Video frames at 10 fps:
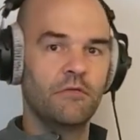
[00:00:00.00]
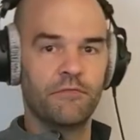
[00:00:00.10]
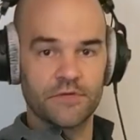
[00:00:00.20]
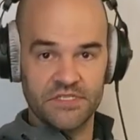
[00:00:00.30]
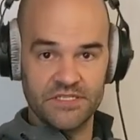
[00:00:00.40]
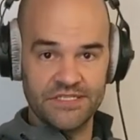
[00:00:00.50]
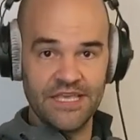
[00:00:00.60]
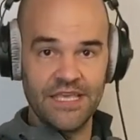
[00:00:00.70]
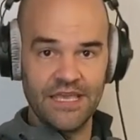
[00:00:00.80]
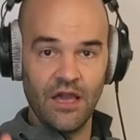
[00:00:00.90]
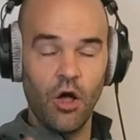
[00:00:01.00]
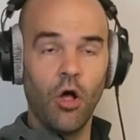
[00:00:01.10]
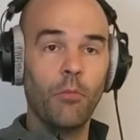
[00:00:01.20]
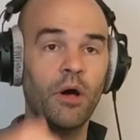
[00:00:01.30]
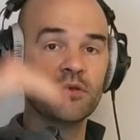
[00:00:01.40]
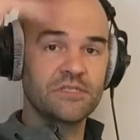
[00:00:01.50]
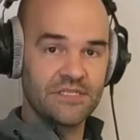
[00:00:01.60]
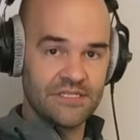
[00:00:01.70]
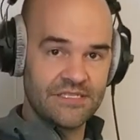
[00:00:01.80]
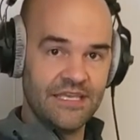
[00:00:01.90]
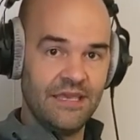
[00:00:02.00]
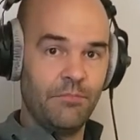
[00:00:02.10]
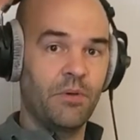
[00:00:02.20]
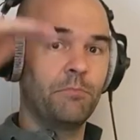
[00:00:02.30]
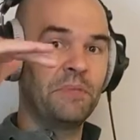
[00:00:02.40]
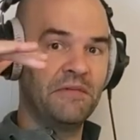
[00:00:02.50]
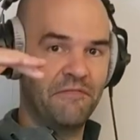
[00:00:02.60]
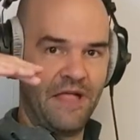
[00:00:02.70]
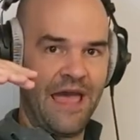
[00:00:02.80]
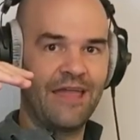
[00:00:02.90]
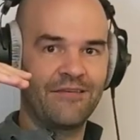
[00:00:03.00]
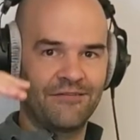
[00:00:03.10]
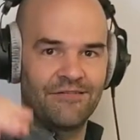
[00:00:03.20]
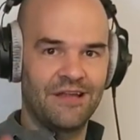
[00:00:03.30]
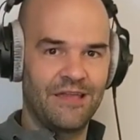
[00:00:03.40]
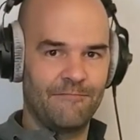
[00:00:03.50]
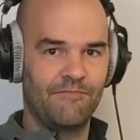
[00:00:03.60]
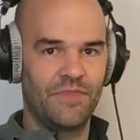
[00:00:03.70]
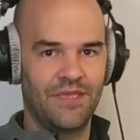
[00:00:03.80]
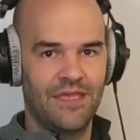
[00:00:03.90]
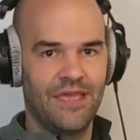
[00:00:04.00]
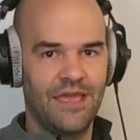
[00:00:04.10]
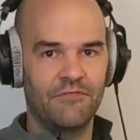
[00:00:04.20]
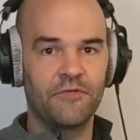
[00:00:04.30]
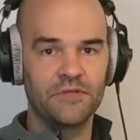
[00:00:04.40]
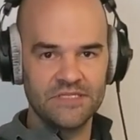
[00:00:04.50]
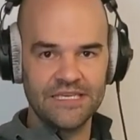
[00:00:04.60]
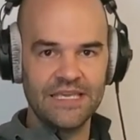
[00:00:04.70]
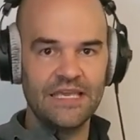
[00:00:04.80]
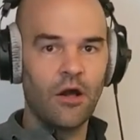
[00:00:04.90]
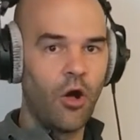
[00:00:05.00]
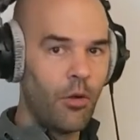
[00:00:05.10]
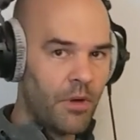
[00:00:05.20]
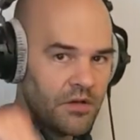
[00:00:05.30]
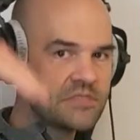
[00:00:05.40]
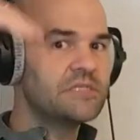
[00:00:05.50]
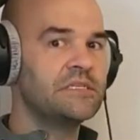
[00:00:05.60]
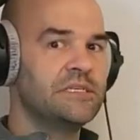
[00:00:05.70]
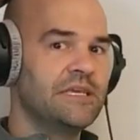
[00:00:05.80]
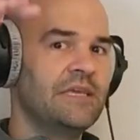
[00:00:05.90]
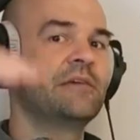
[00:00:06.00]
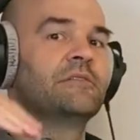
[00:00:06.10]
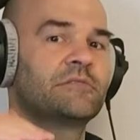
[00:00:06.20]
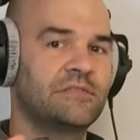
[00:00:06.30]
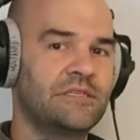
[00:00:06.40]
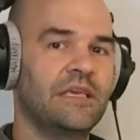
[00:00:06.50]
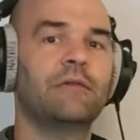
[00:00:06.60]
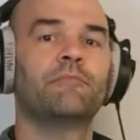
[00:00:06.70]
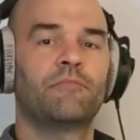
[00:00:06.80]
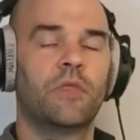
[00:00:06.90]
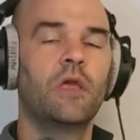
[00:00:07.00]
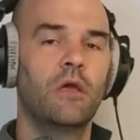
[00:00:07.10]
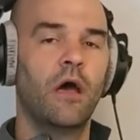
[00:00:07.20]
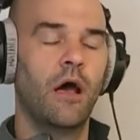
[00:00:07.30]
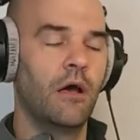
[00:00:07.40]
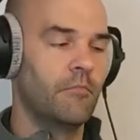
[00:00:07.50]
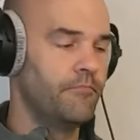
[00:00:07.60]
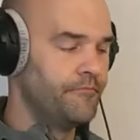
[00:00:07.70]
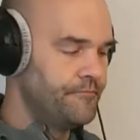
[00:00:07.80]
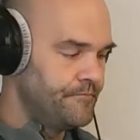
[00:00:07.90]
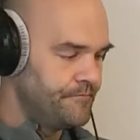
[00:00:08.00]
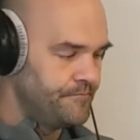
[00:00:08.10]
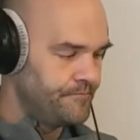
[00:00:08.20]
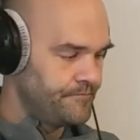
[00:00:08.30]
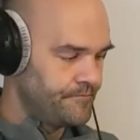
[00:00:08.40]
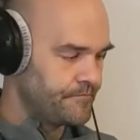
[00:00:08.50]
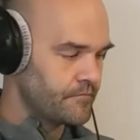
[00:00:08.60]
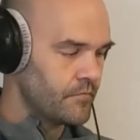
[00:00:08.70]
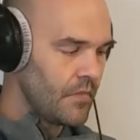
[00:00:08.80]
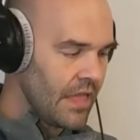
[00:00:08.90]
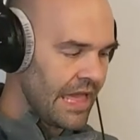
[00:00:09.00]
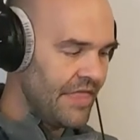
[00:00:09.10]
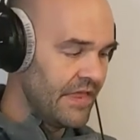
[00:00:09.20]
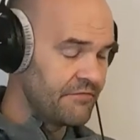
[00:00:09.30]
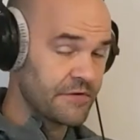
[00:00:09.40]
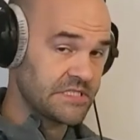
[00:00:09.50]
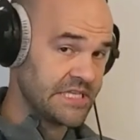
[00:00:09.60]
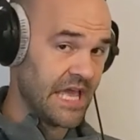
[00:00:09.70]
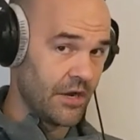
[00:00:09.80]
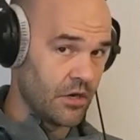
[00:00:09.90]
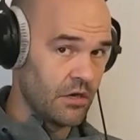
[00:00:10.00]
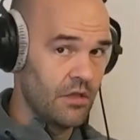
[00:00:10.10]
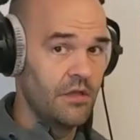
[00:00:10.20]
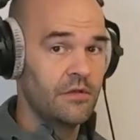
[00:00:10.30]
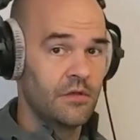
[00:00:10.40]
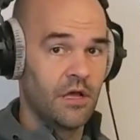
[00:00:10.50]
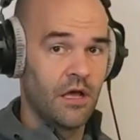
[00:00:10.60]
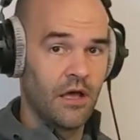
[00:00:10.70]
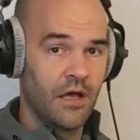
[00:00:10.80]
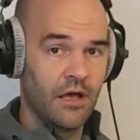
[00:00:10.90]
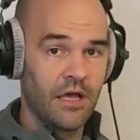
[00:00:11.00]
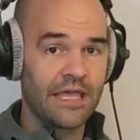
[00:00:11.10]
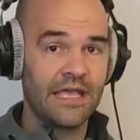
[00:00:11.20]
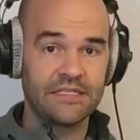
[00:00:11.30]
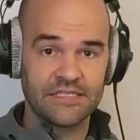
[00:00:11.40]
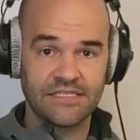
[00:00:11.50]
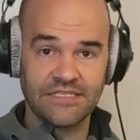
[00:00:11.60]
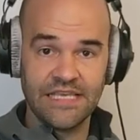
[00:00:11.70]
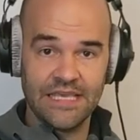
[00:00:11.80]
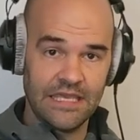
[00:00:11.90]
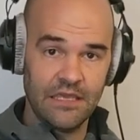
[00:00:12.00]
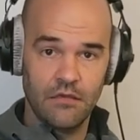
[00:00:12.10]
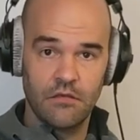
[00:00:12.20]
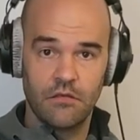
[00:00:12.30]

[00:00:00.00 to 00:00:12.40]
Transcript: For C, almost to C, but B flat, right? And for D, almost to D, C. Um, and then for tenor, uh, again, C,